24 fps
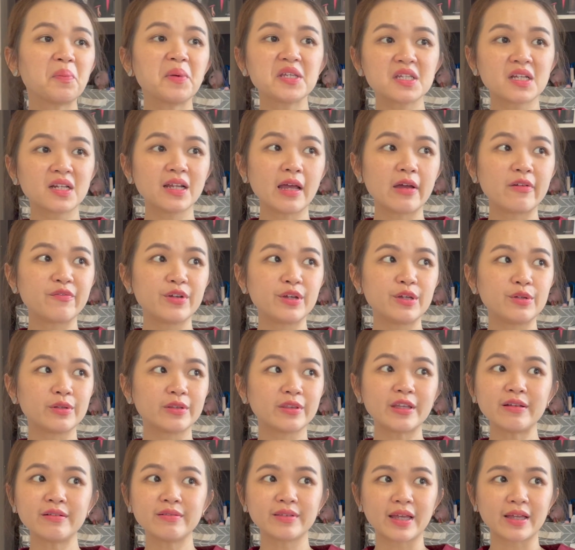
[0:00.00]
basically
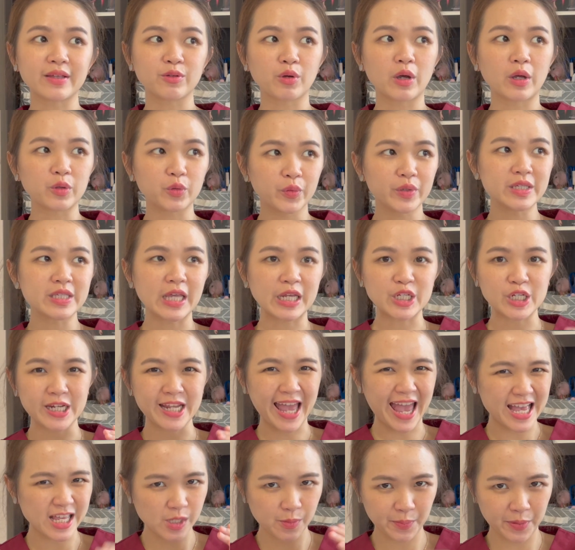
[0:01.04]
everything that you are doing is
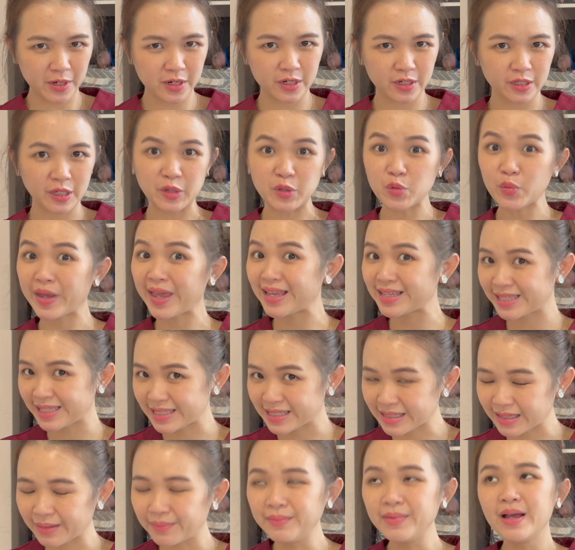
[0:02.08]
actually as per the UK
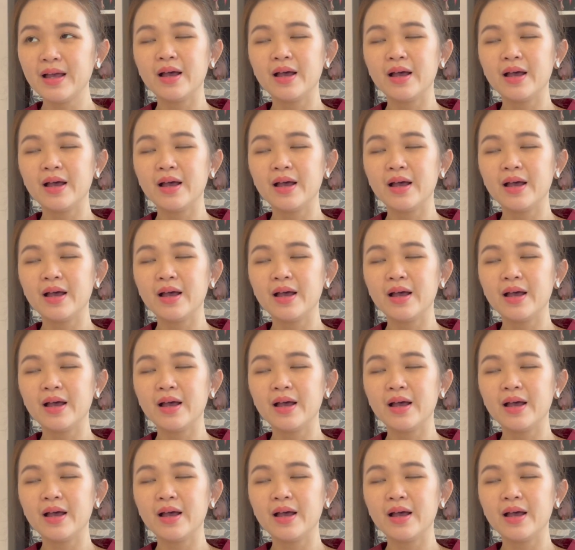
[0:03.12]
system.